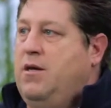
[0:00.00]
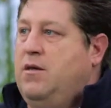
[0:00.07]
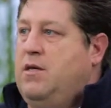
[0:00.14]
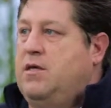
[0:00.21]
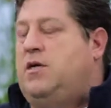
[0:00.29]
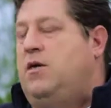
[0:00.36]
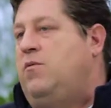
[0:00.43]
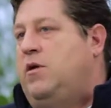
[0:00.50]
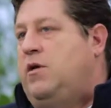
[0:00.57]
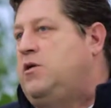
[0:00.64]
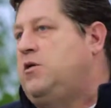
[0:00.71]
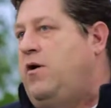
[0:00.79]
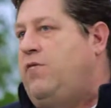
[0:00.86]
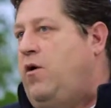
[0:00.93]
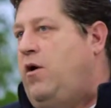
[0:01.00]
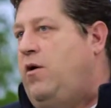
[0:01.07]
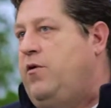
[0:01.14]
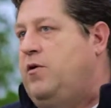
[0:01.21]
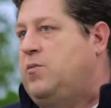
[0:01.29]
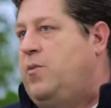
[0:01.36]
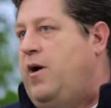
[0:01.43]
This can really solve all
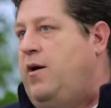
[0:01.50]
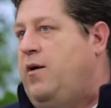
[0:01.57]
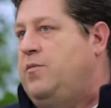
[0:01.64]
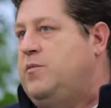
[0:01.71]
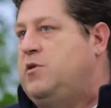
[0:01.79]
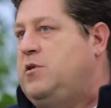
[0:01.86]
those problems.